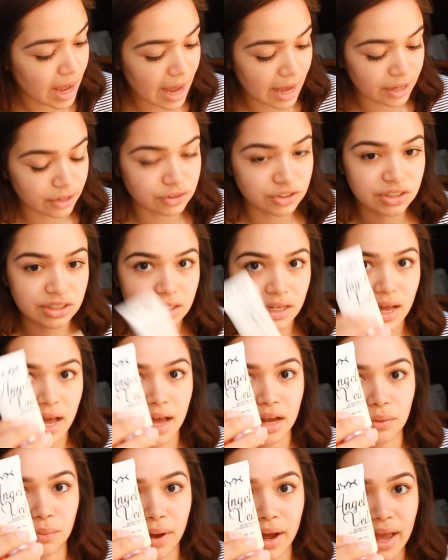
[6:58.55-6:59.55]
I use the
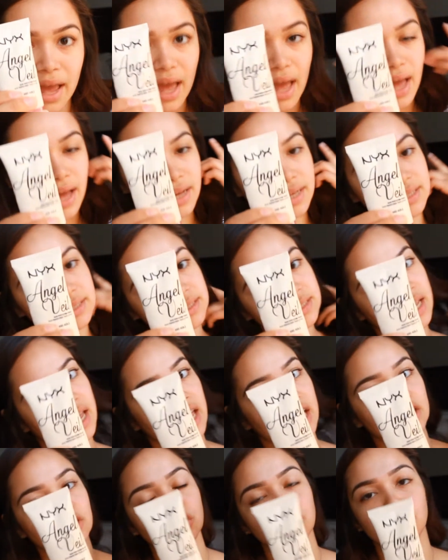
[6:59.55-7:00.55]
NYX
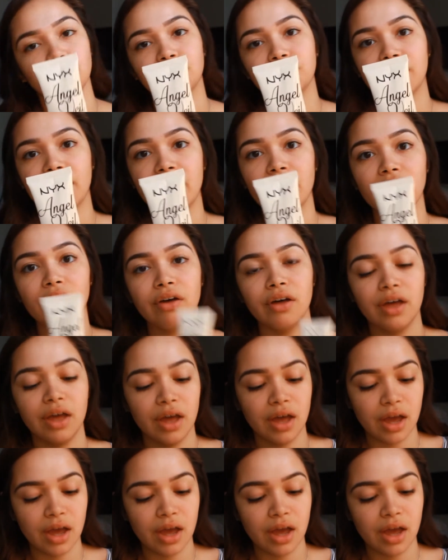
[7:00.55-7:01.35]
Angel Veil.